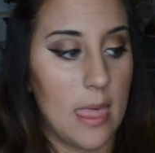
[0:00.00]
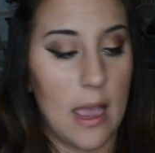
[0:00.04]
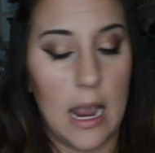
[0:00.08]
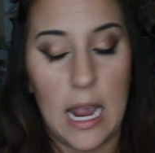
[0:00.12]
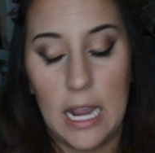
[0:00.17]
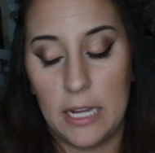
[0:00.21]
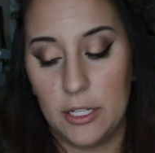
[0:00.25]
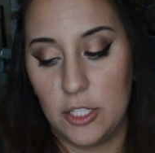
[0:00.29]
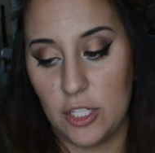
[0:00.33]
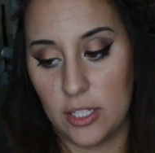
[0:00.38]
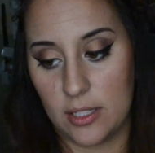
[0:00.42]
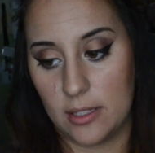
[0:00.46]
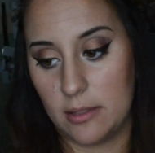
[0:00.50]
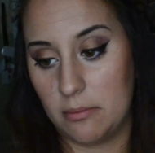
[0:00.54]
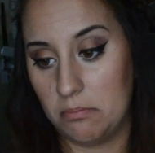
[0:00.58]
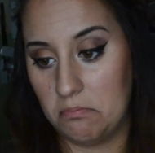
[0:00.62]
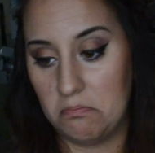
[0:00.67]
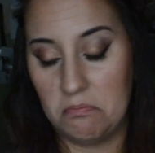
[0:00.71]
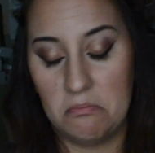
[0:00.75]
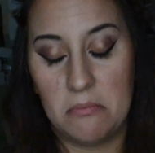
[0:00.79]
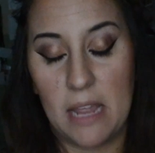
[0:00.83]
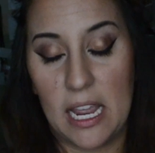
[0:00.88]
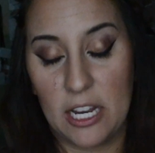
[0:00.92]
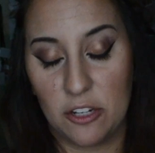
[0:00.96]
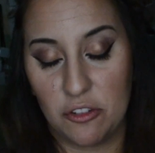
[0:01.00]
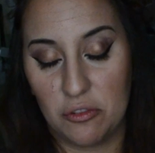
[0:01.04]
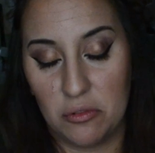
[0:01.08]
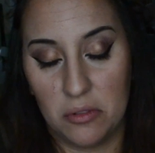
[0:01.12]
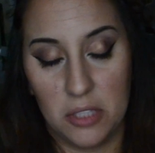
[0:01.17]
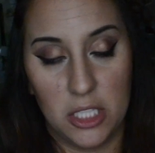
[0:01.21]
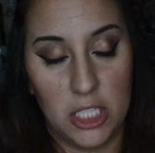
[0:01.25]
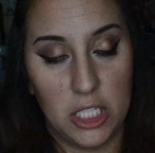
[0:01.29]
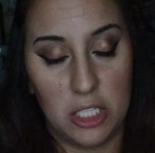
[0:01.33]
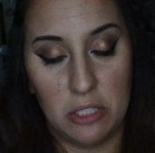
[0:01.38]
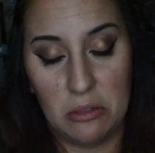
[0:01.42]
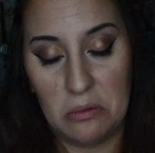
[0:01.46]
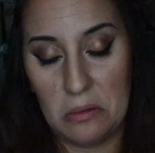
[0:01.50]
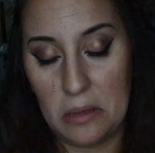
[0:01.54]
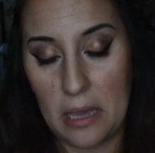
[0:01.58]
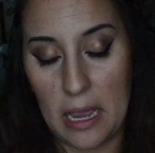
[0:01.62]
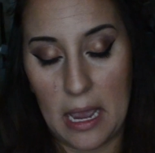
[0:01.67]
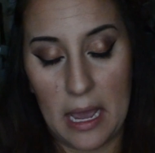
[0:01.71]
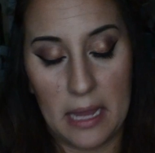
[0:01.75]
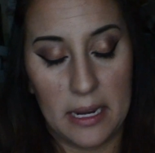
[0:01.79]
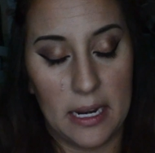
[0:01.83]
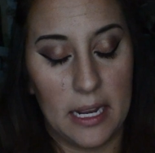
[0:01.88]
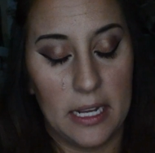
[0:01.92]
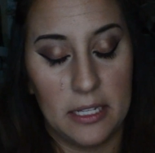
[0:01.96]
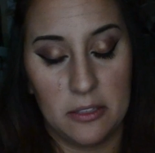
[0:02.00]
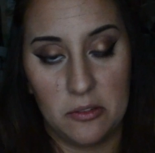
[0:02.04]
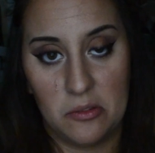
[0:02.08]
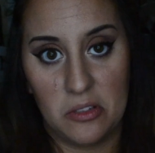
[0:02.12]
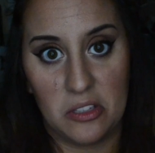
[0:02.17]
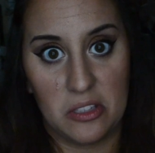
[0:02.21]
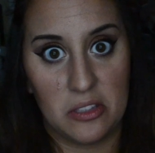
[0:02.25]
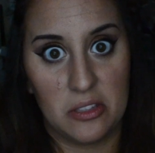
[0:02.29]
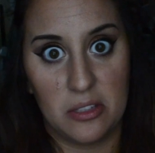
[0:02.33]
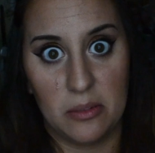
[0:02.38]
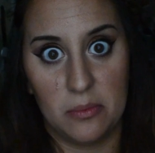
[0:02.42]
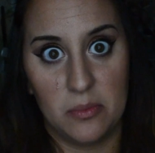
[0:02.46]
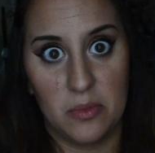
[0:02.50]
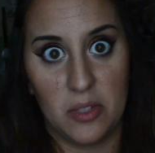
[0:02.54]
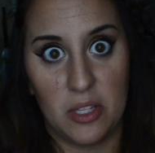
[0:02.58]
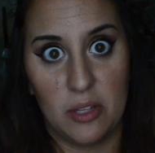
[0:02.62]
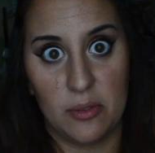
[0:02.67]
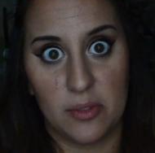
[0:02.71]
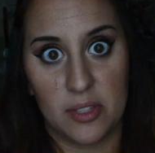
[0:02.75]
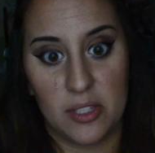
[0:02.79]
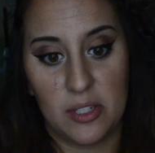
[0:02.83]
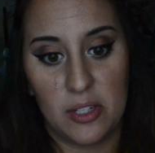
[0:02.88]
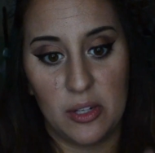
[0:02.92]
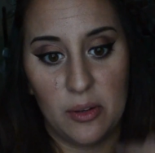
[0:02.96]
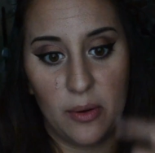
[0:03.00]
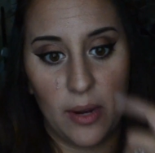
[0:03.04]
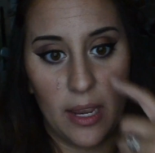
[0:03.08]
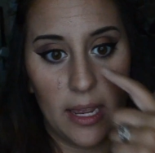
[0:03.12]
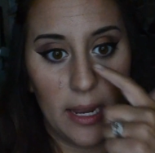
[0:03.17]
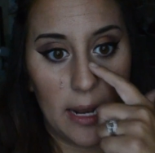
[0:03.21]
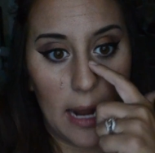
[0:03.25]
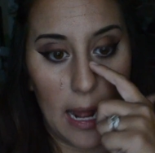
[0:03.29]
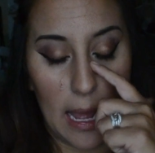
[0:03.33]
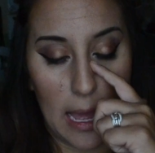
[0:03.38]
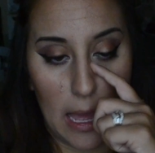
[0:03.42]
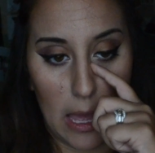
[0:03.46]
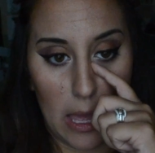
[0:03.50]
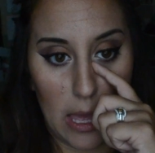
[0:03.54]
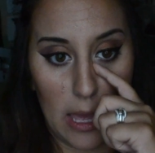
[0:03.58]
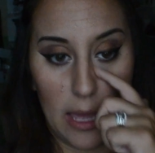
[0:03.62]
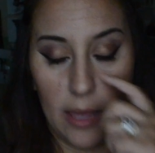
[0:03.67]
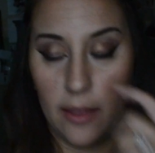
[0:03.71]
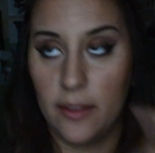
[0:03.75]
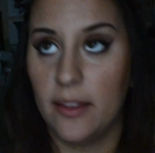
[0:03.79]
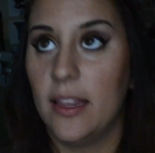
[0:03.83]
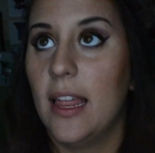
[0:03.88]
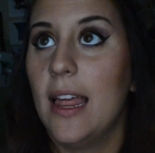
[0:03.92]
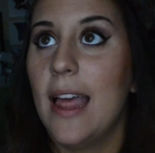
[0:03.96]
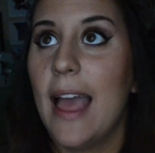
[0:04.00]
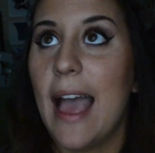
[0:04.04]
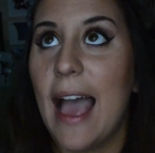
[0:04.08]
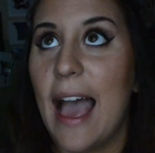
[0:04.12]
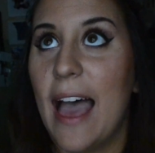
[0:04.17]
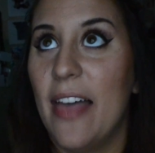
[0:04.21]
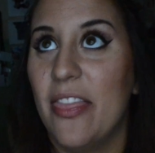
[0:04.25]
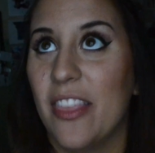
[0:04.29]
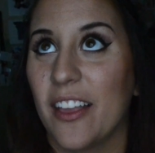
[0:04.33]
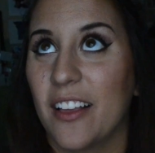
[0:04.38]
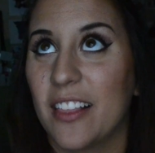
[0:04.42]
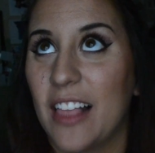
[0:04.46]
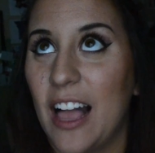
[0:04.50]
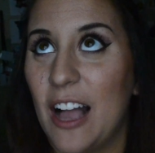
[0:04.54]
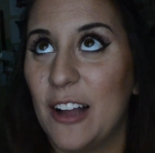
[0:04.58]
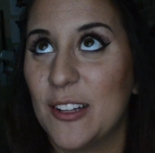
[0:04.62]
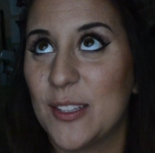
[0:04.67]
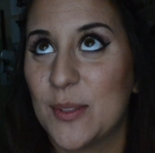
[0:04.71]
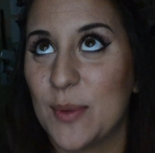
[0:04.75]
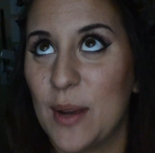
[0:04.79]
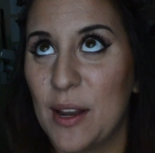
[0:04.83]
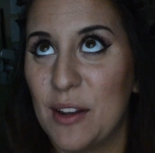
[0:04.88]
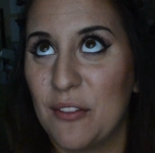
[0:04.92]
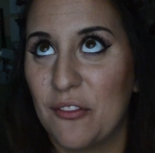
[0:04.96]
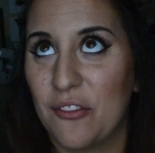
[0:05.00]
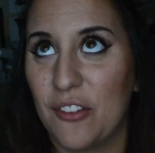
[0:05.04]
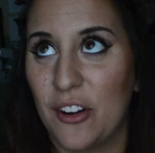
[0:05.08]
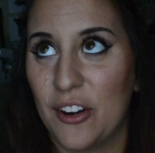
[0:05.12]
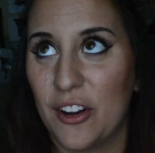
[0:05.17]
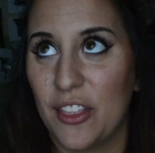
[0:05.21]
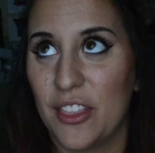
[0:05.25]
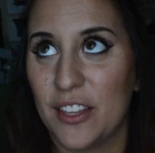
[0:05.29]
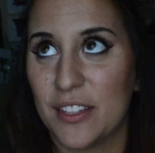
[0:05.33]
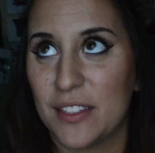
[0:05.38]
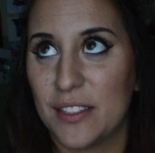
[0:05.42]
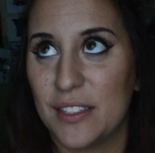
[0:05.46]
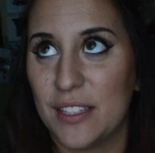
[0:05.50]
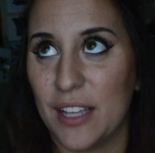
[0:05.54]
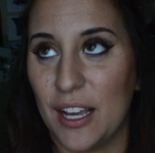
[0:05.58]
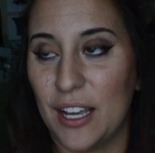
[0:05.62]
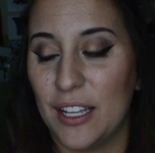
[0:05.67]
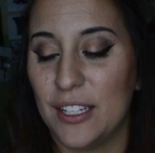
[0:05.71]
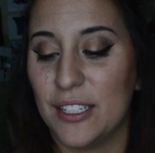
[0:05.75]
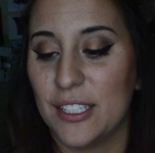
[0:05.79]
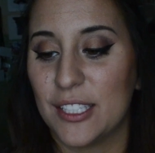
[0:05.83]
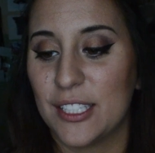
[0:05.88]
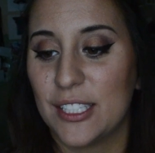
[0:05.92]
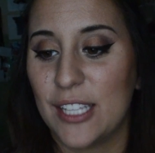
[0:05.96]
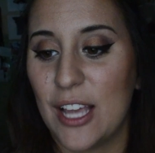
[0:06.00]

I just naturally do that. I just am used to it. And the clouds went in front of the sun.